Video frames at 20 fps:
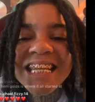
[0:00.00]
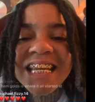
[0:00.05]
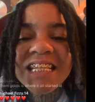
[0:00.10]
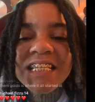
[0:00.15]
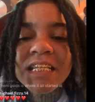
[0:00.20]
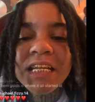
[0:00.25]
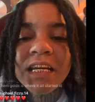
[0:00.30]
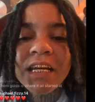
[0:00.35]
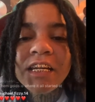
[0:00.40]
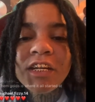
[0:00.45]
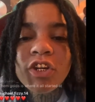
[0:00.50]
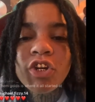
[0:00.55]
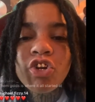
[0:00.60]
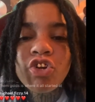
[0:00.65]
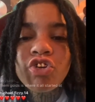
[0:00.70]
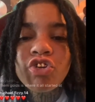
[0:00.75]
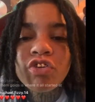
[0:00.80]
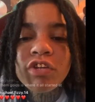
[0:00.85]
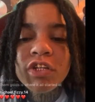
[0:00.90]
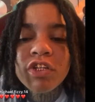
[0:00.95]
I see I got the
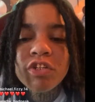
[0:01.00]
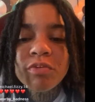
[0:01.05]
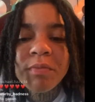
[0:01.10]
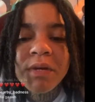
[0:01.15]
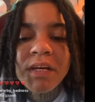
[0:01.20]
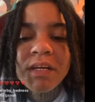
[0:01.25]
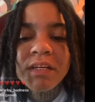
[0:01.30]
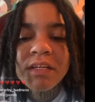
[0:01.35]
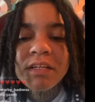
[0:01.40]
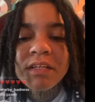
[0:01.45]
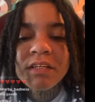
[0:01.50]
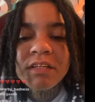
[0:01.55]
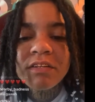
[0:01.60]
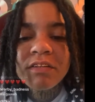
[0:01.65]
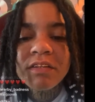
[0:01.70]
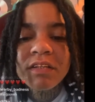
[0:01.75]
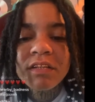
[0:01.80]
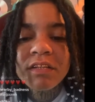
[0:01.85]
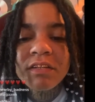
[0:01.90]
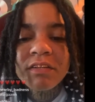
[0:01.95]
gold grills back. I
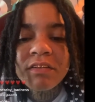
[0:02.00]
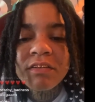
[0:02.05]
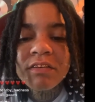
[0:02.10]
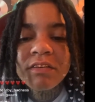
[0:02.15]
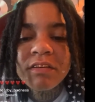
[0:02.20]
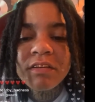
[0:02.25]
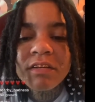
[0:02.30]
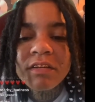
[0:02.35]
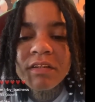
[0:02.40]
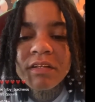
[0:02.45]
already know.